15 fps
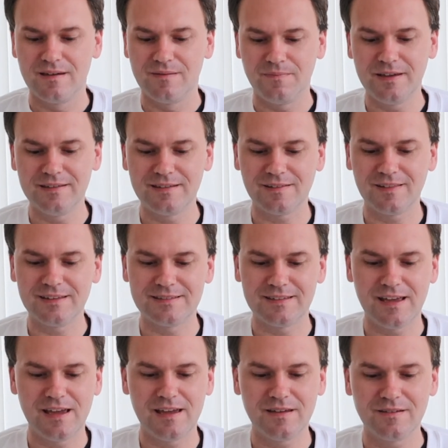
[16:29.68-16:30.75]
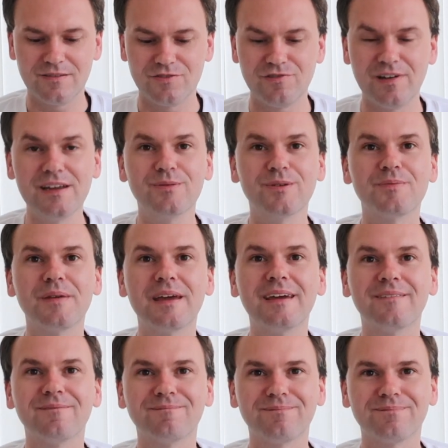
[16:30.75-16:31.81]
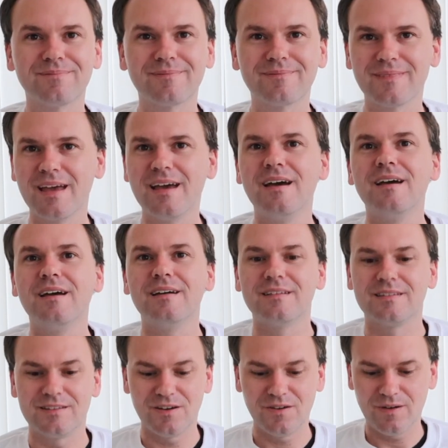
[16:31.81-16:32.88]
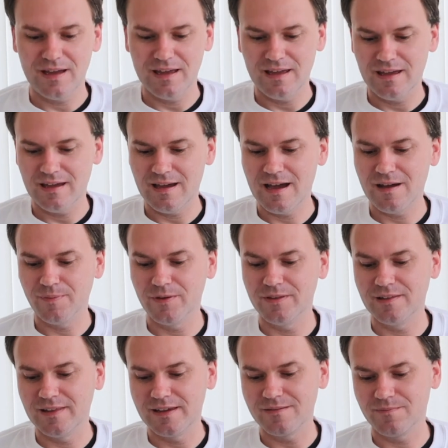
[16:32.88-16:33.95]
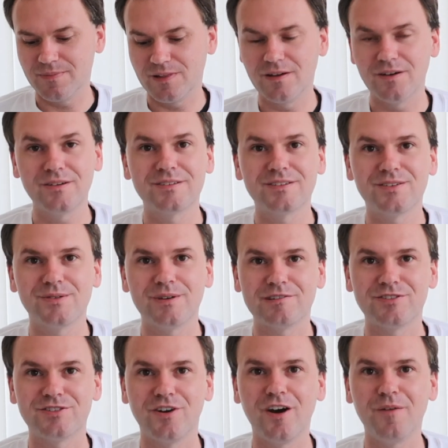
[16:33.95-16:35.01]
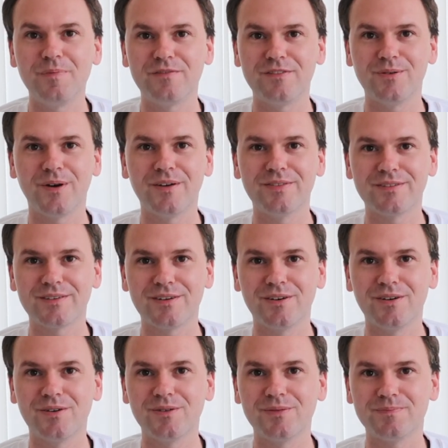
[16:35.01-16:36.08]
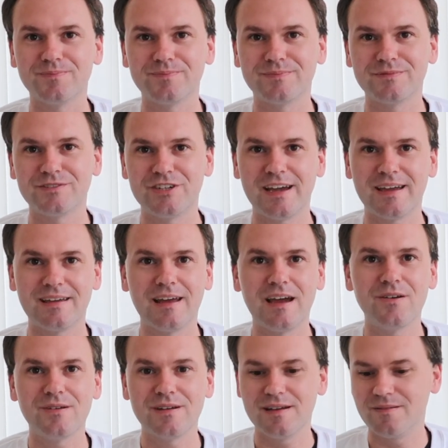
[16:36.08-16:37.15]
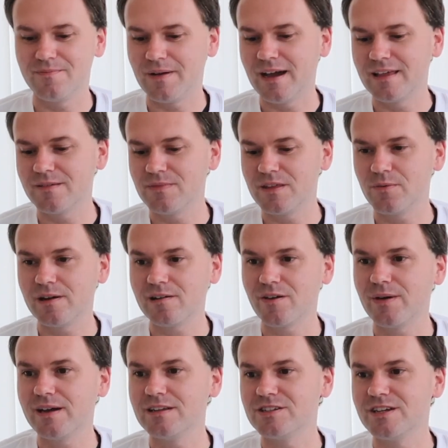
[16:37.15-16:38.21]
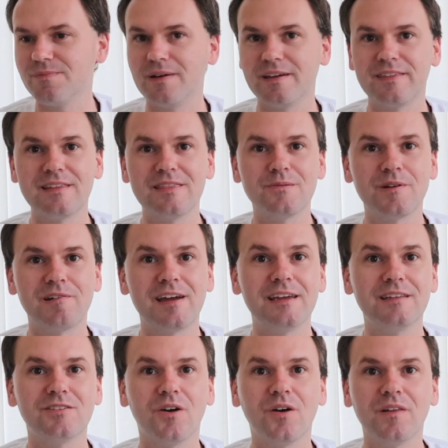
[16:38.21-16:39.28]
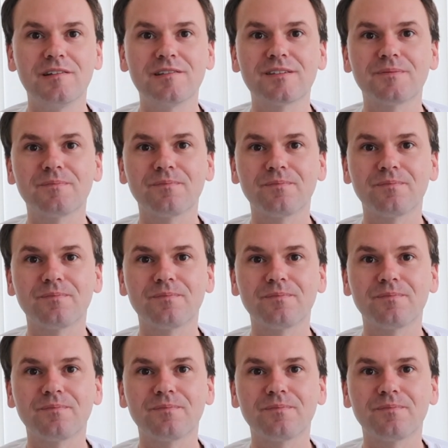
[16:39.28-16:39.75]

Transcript: basically saying, trade with me. So I'll put the link below to our shop if you want to go check it out and buy them. They were quite cheap. I think they were $8